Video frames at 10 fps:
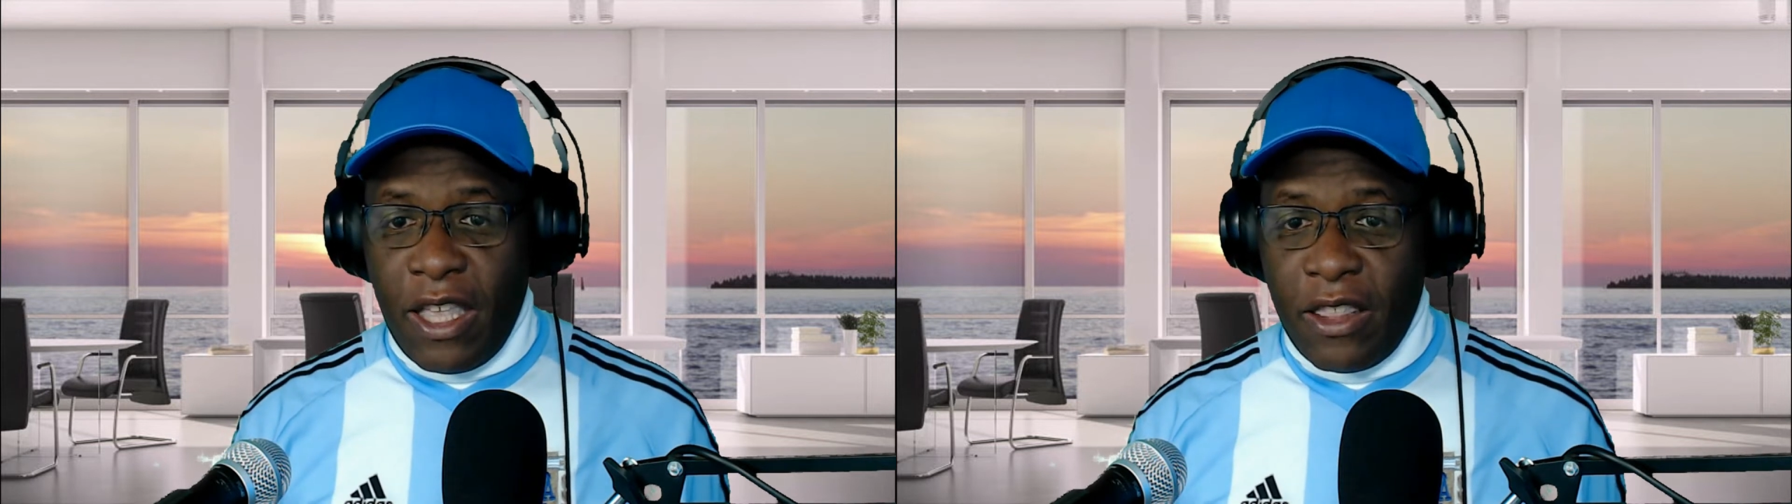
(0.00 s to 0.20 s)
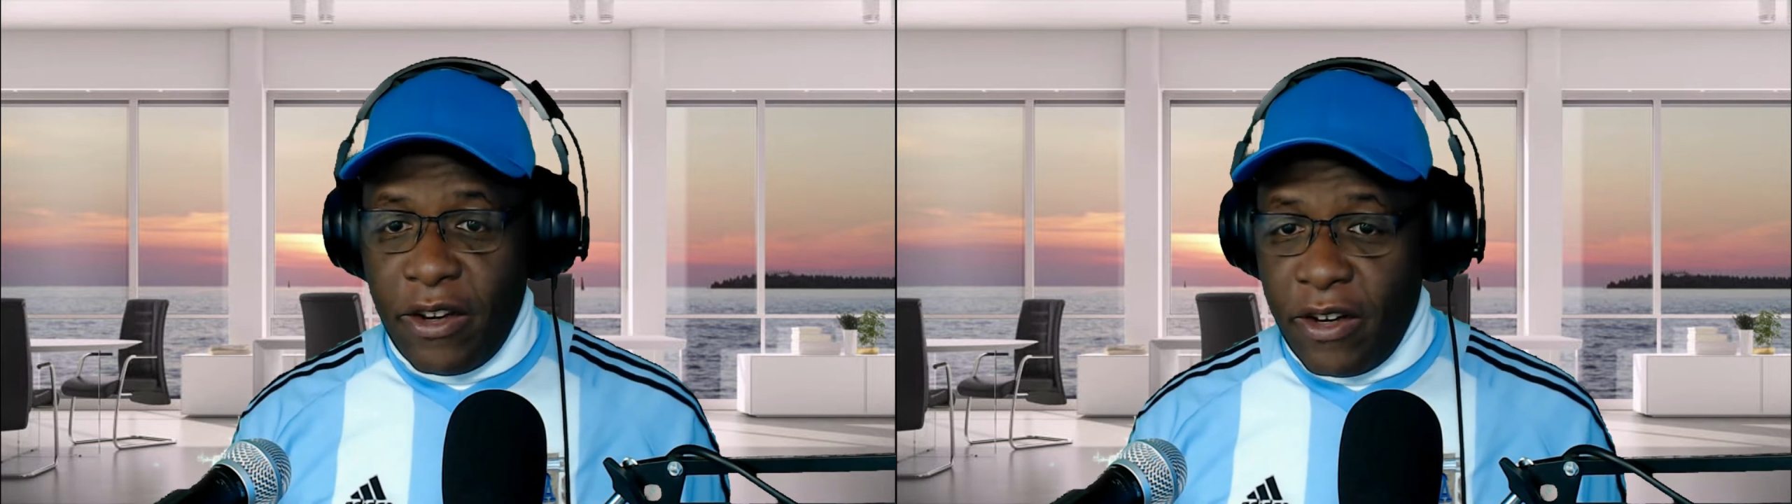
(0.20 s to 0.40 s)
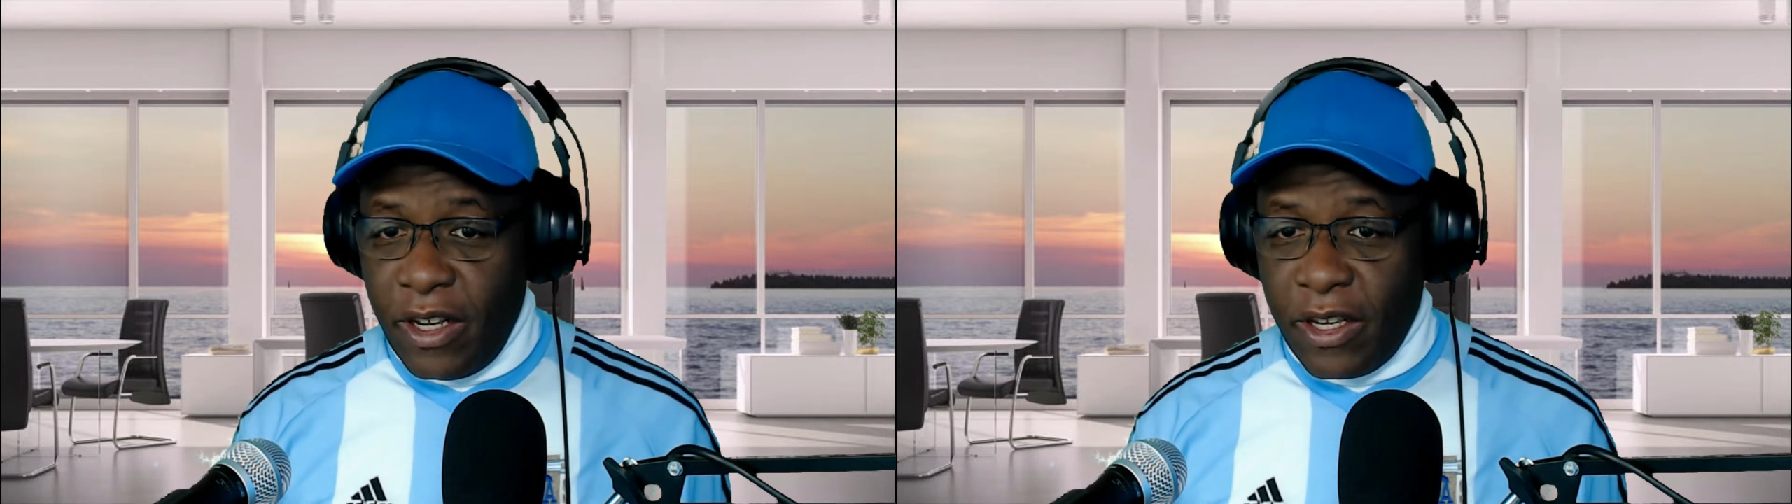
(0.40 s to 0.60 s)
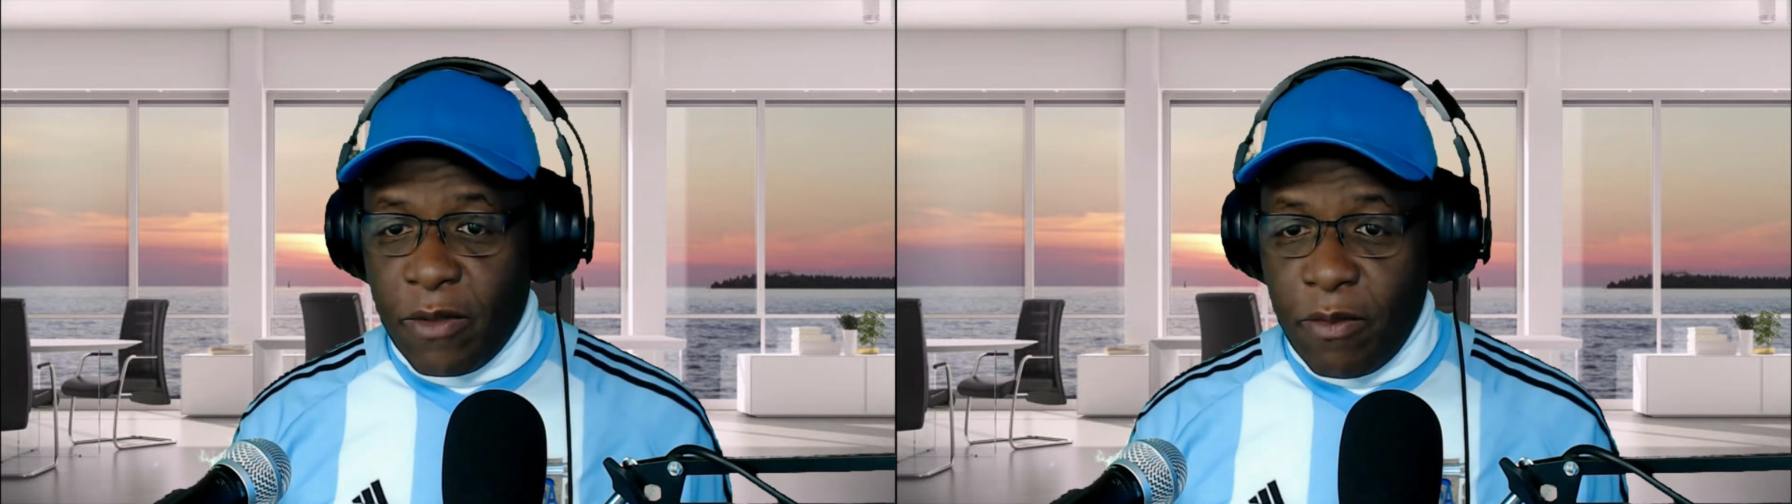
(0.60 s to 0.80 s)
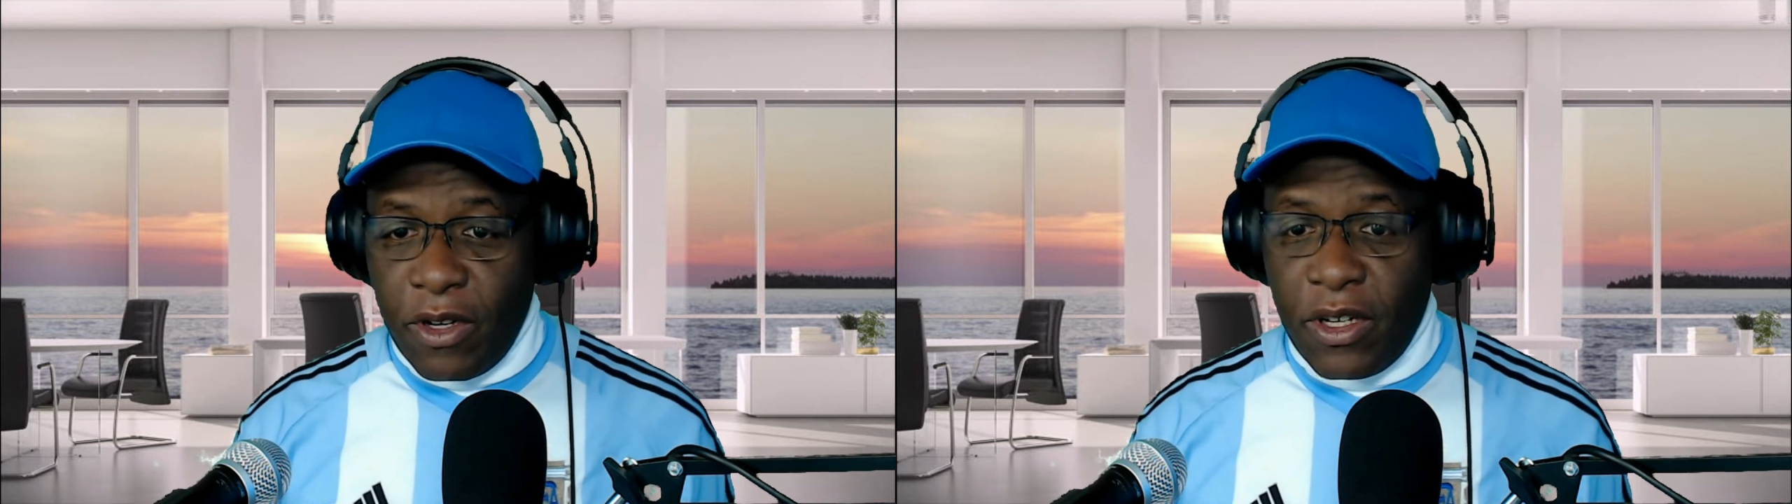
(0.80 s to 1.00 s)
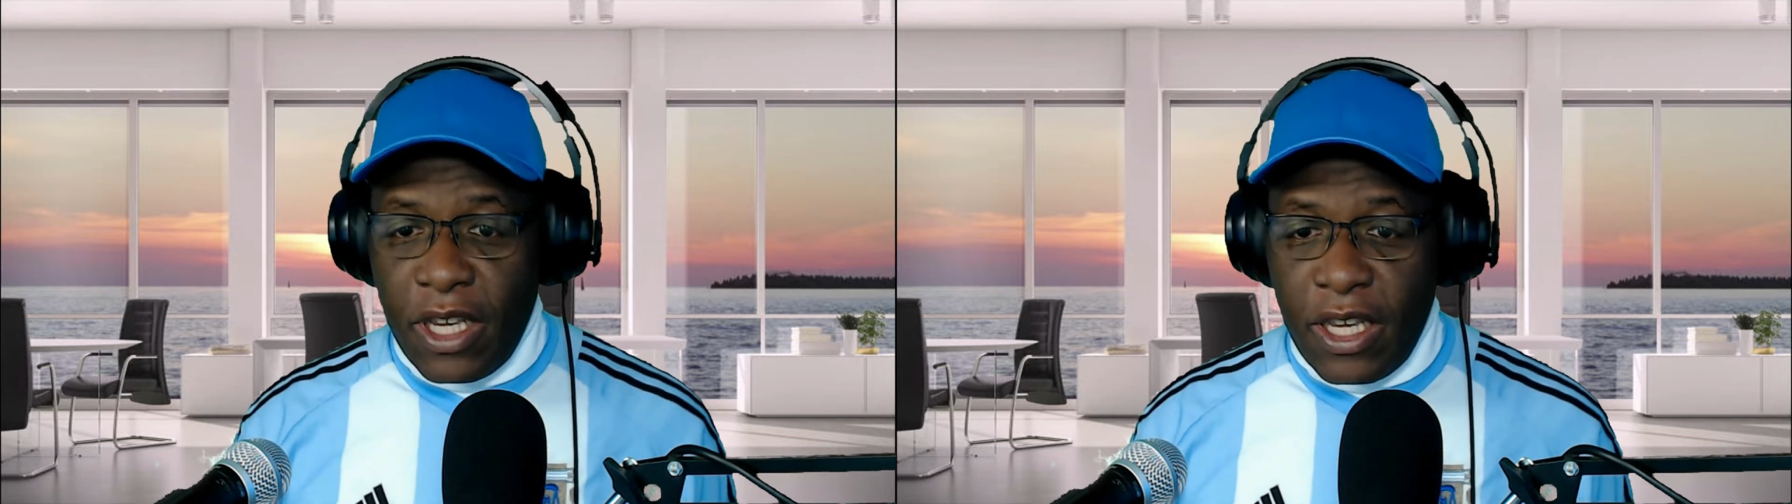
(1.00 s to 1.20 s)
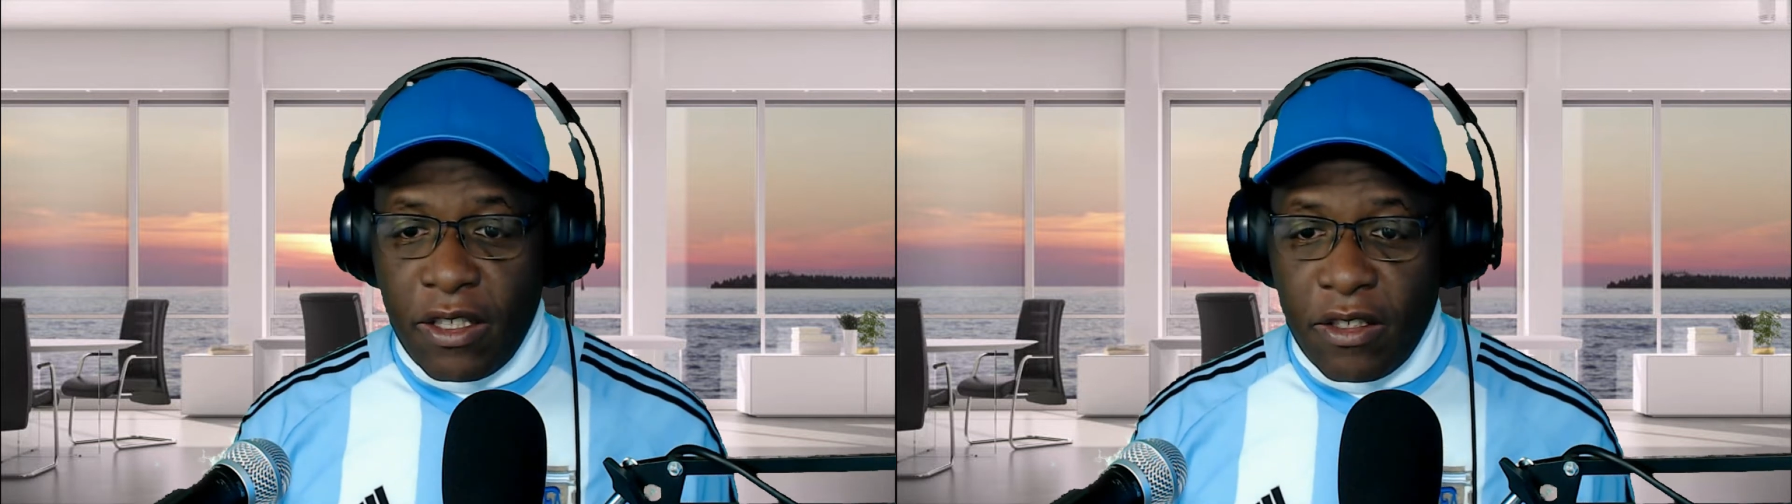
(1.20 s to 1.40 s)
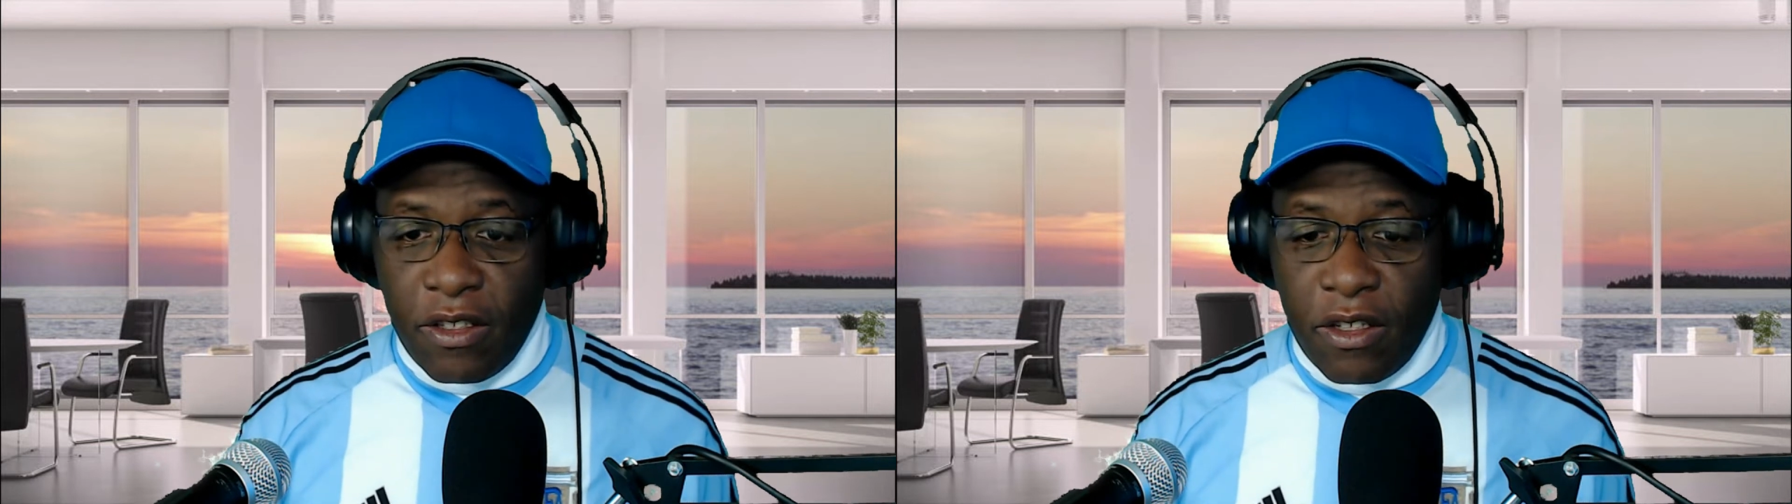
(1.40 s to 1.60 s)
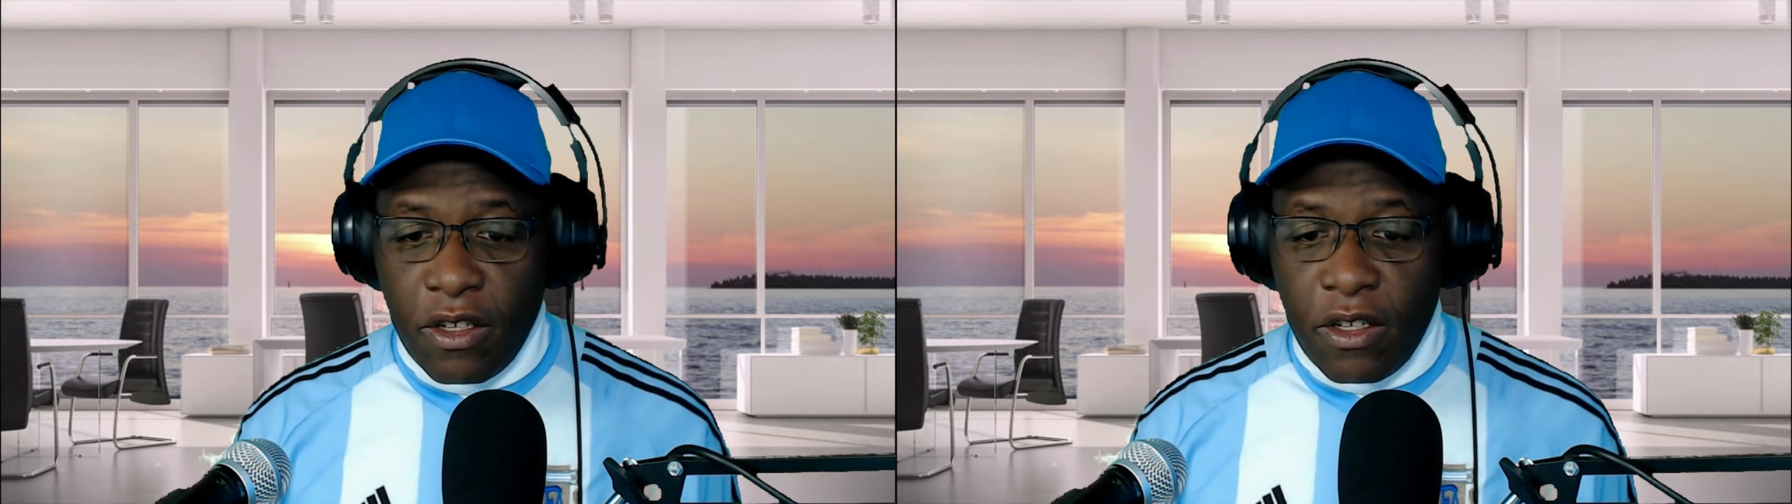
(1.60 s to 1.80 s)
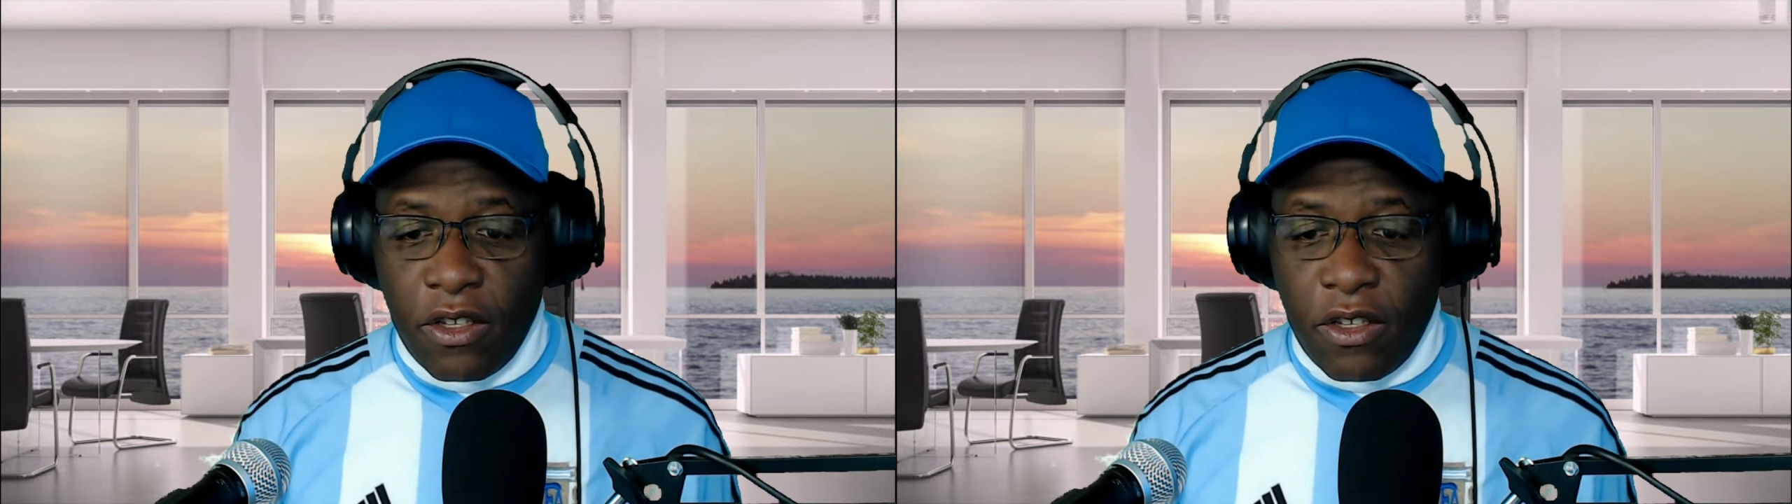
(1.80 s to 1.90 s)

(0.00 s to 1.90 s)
that they're an expert in.